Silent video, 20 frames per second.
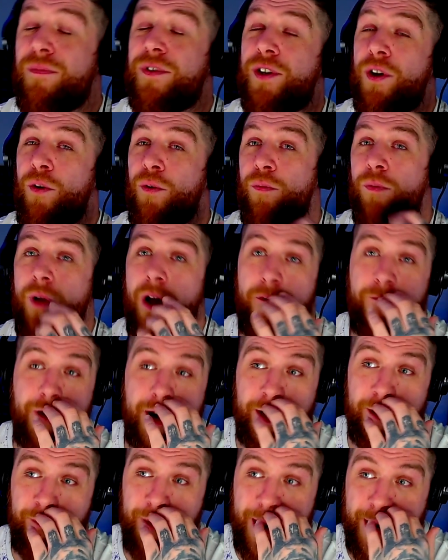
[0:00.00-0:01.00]
So a
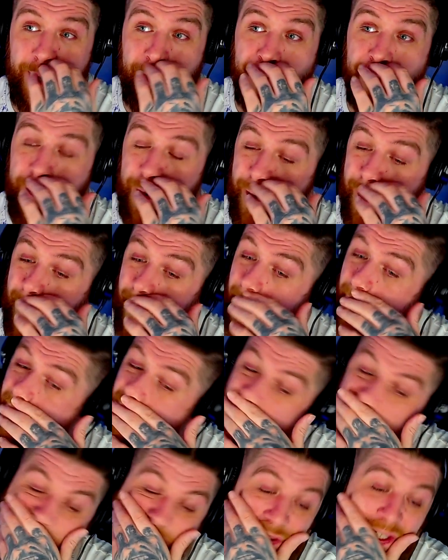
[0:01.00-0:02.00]
friend of mine,
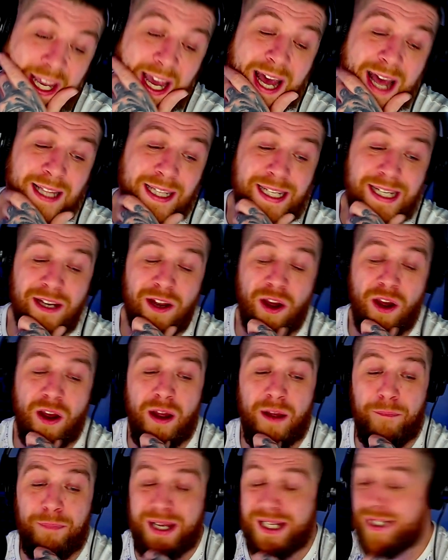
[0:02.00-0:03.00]
Carly,
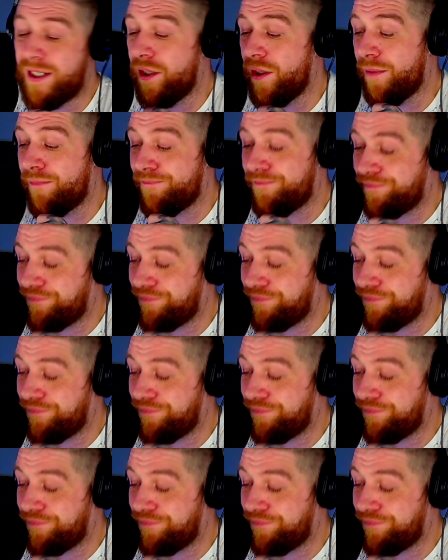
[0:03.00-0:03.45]
passed a